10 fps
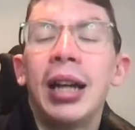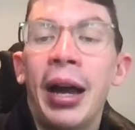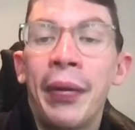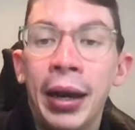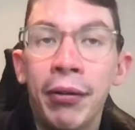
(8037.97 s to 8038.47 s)

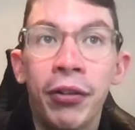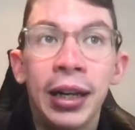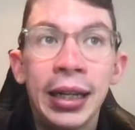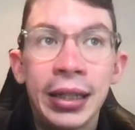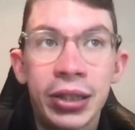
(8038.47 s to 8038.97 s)
And then for
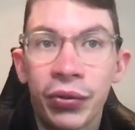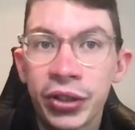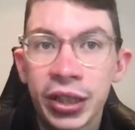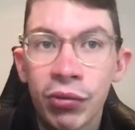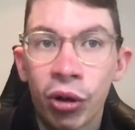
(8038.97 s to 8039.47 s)
Leeds,
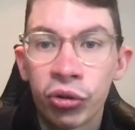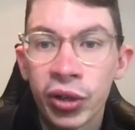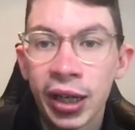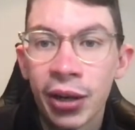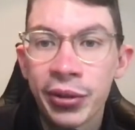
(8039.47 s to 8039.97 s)
obviously,
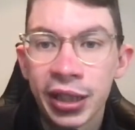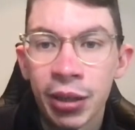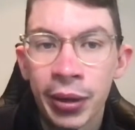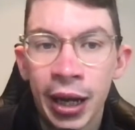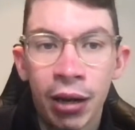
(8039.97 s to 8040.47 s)
Rodrigo is going to
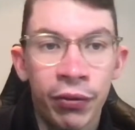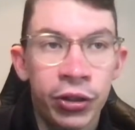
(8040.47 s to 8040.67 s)
be out for